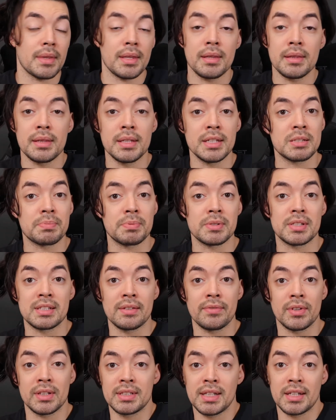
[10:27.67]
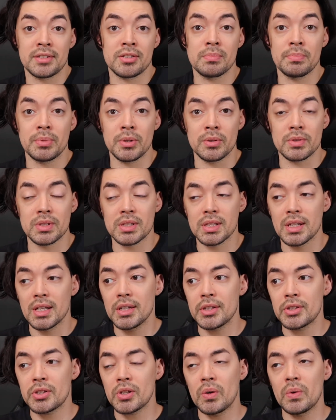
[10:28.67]
these specific desert boots.
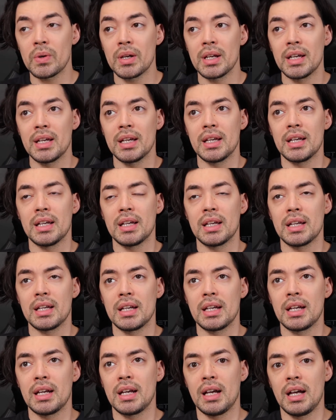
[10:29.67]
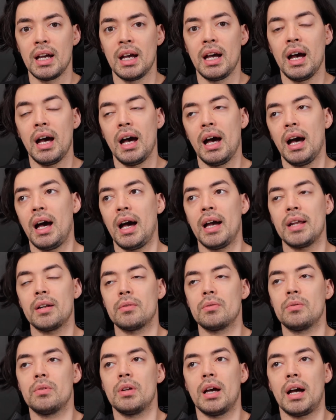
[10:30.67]
So I
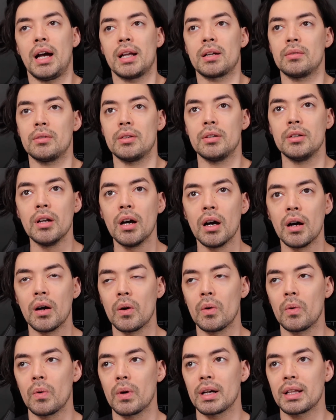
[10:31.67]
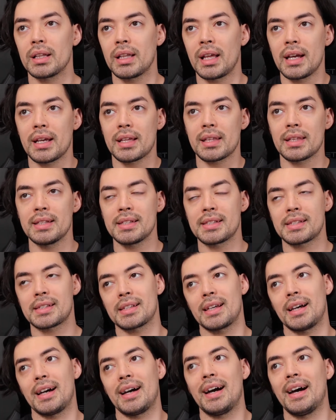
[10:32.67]
don't know, like, this
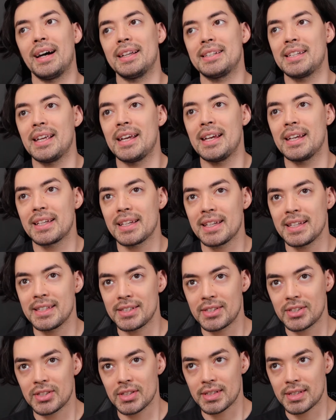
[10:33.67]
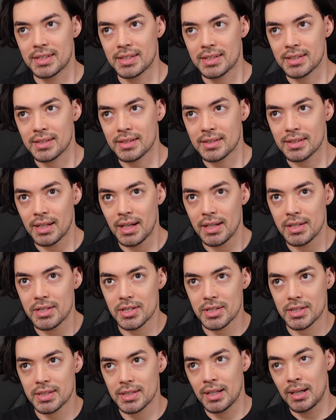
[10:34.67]
hot take is just
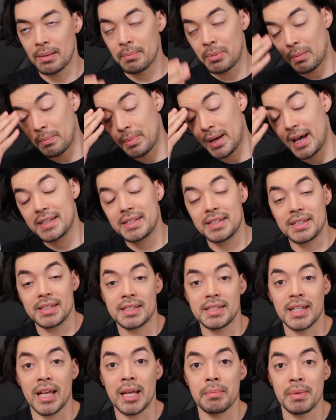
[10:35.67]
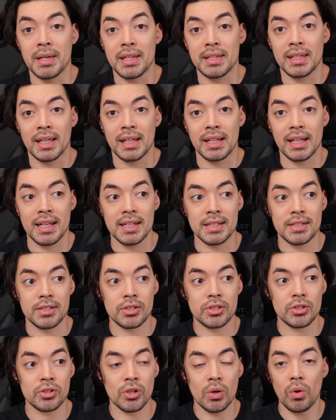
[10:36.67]
such a bombastic statement that it's
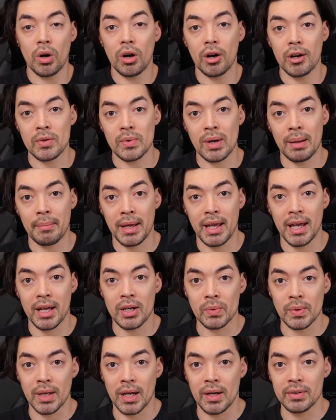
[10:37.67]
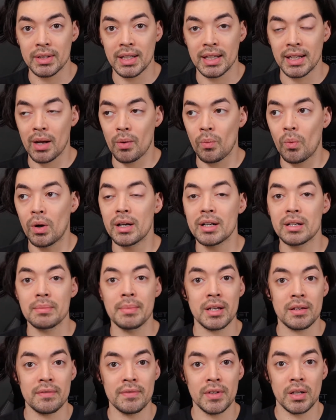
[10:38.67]
so hard to wrap my head around, and I wanted to
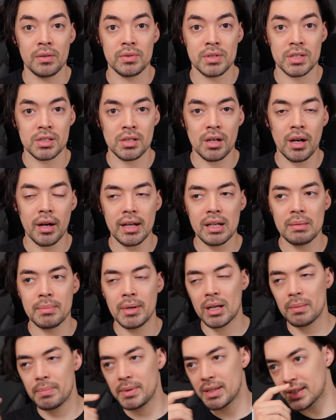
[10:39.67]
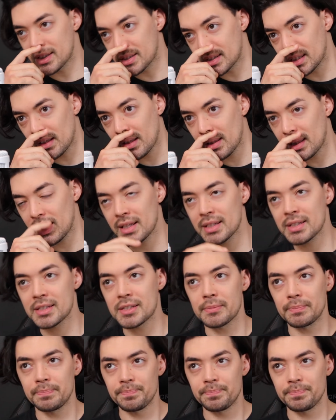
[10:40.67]
make a video just talking about it because the other thing is,